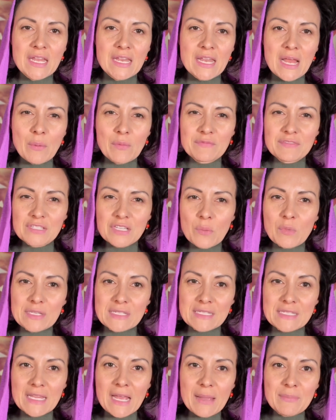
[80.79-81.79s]
Now, if
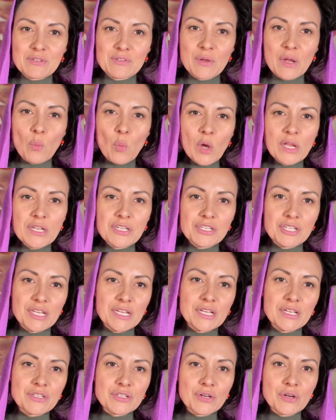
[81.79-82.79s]
someone slaps you on one
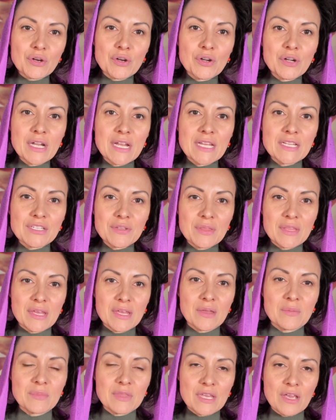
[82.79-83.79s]
cheek, turn to
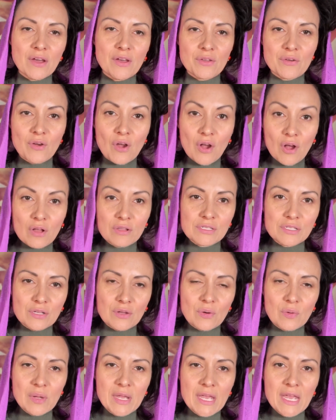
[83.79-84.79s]
them the other
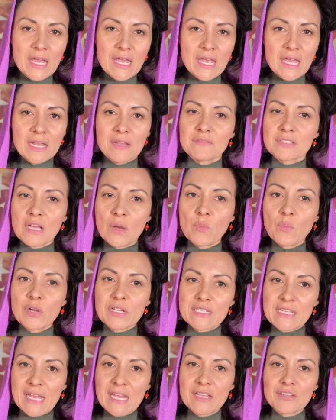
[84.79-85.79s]
also. And if
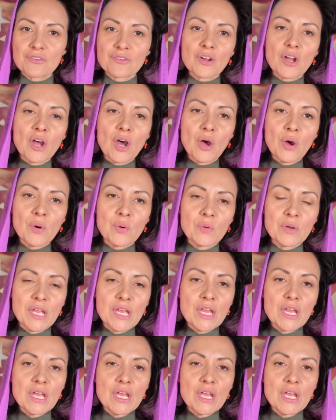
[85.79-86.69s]
someone takes your coat,